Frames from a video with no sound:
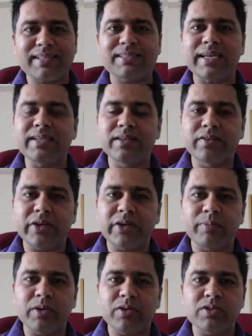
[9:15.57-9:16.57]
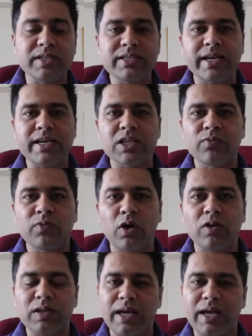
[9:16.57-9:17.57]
exciting cricket because India is involved,